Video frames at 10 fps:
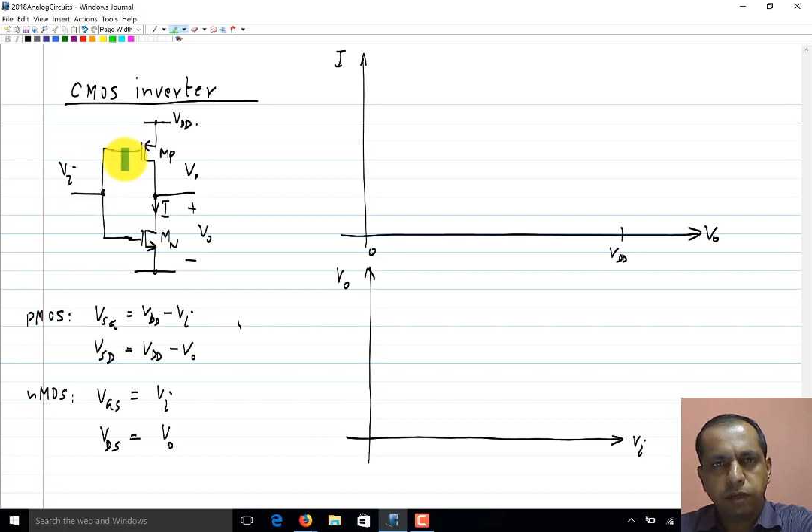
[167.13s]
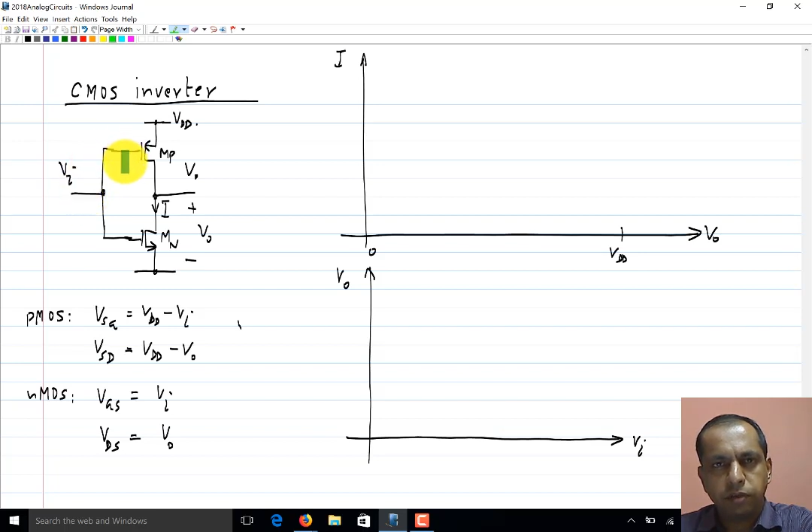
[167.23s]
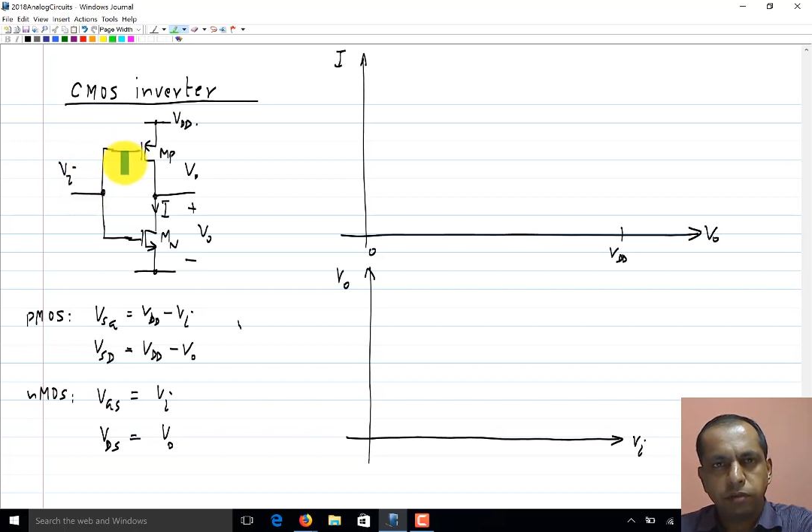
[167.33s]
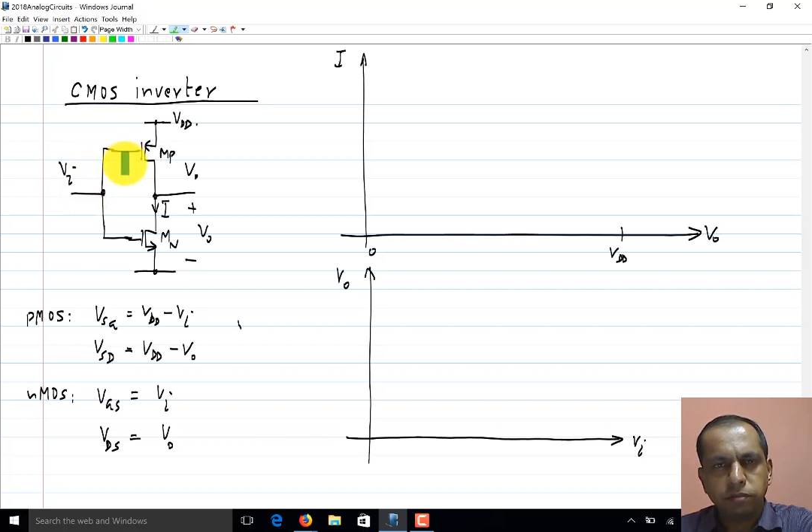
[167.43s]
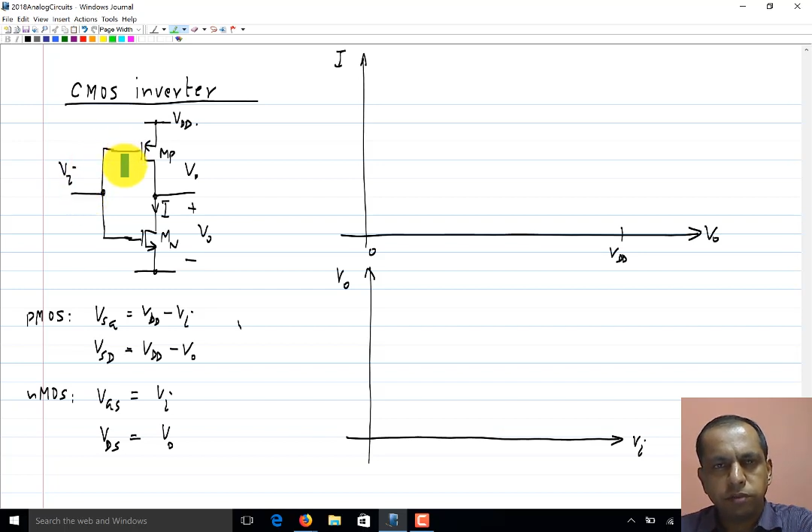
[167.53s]

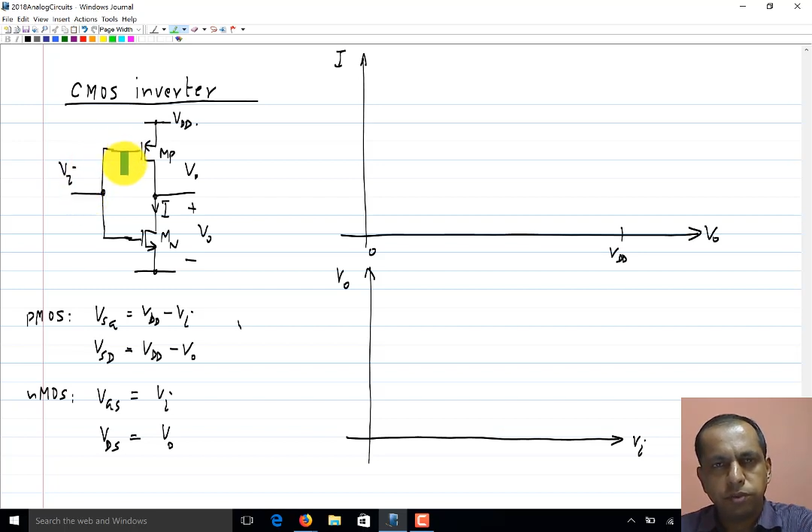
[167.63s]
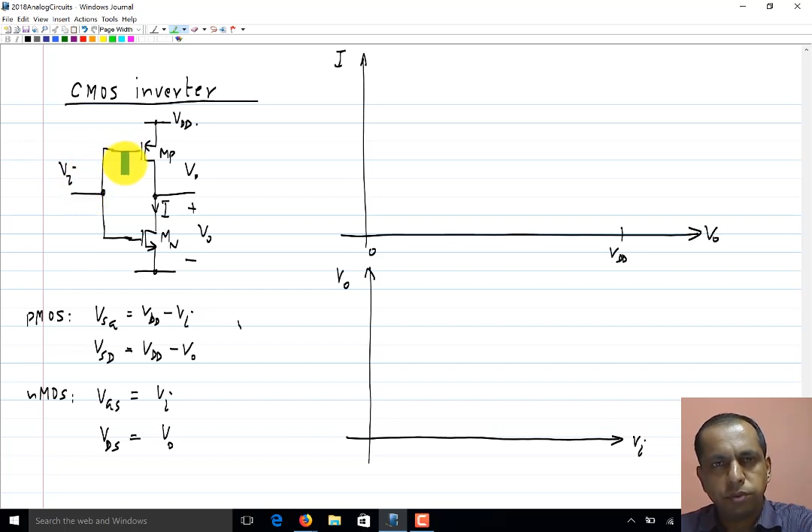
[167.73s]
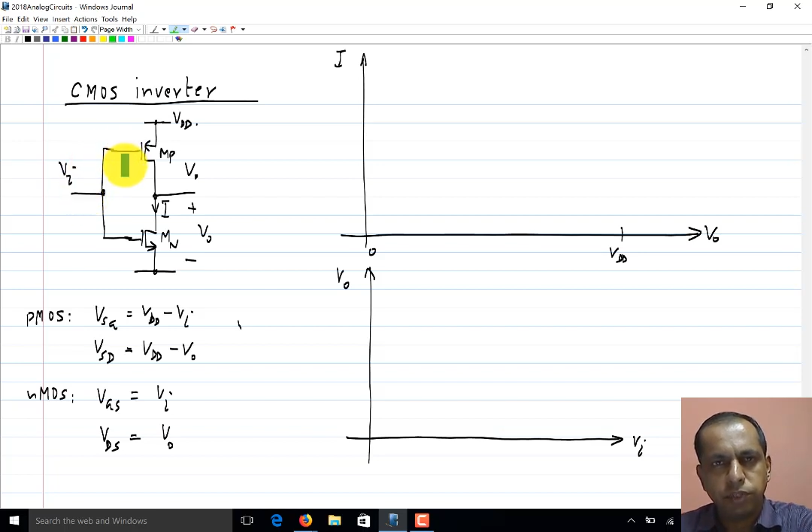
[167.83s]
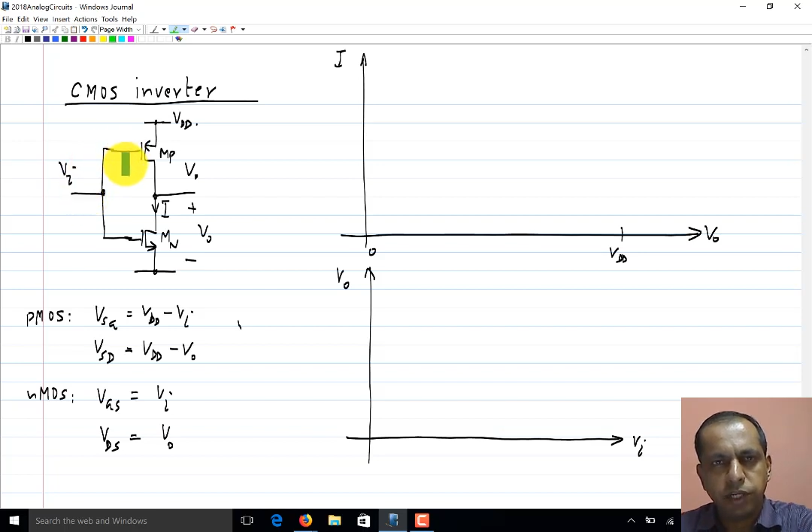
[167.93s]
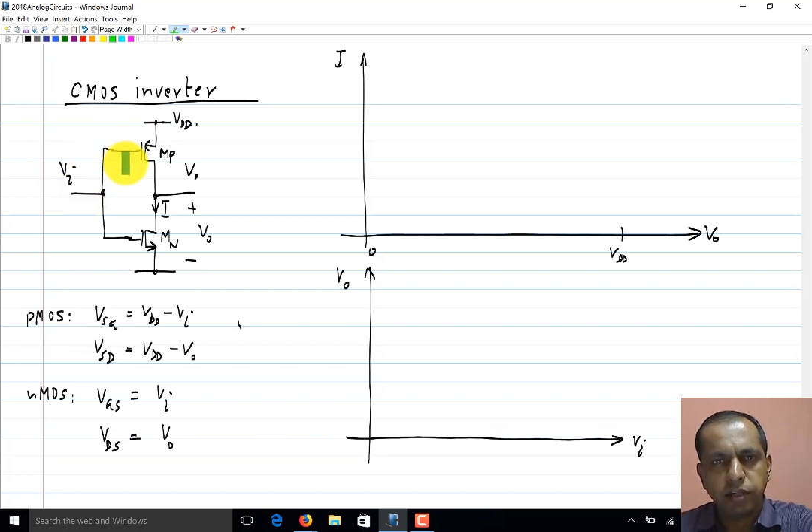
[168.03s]
value of
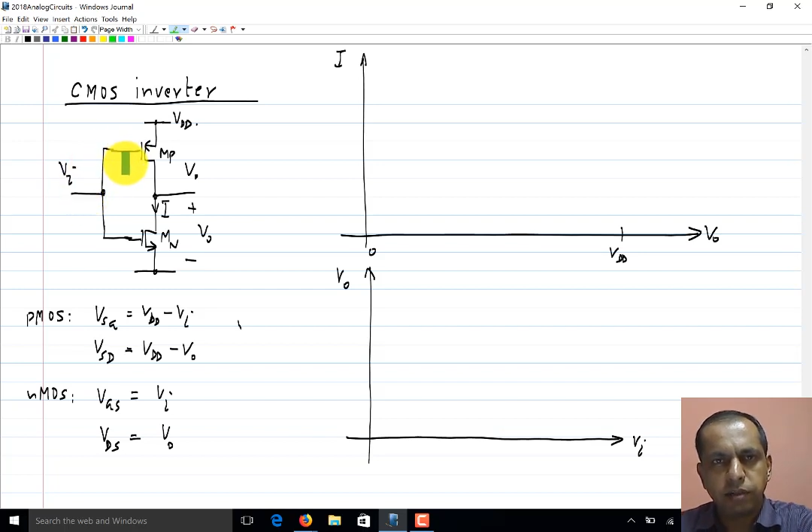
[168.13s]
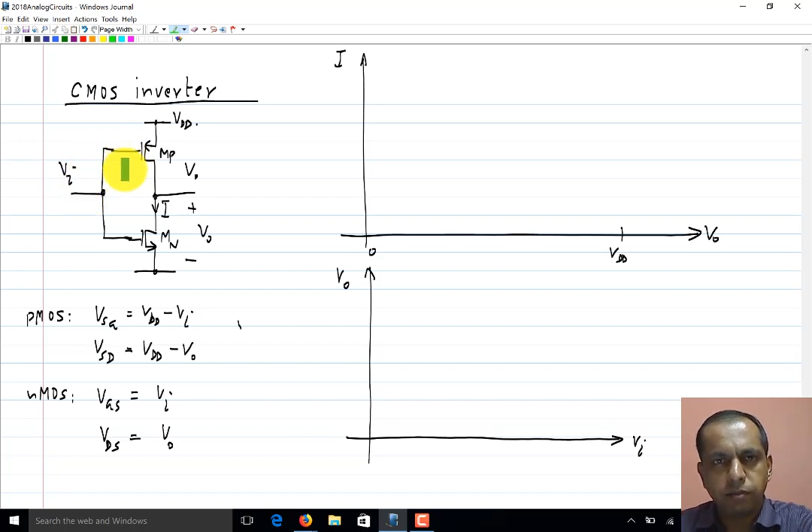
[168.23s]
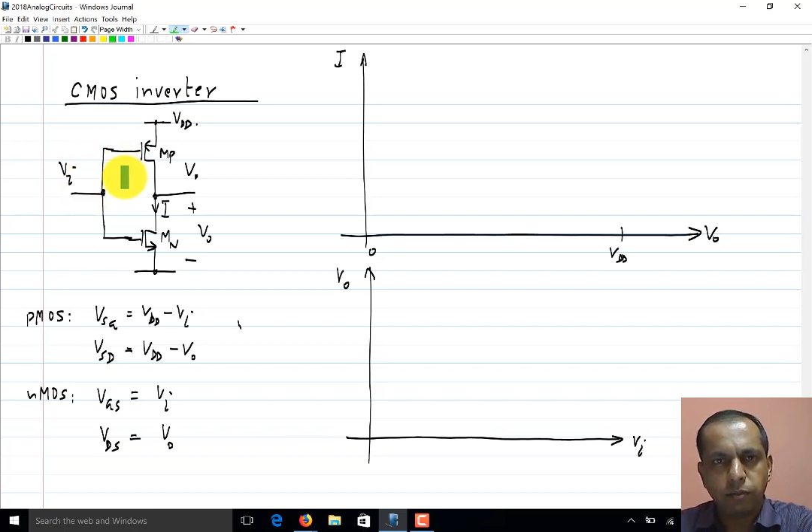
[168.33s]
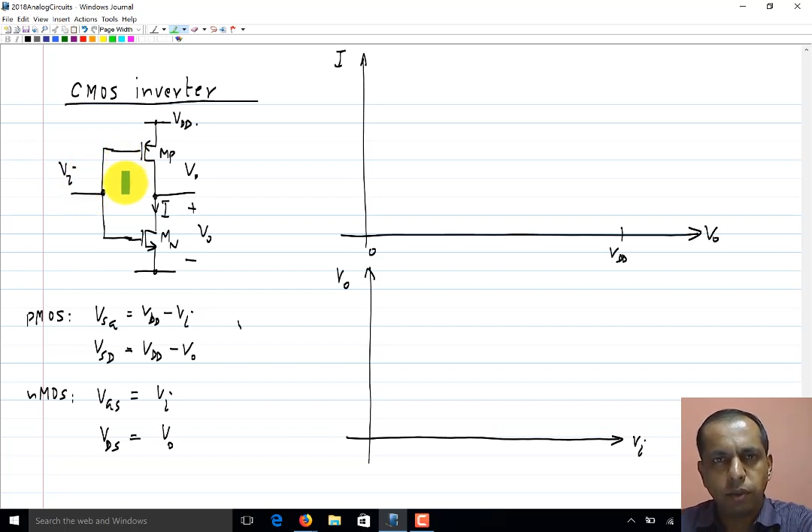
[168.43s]
source gate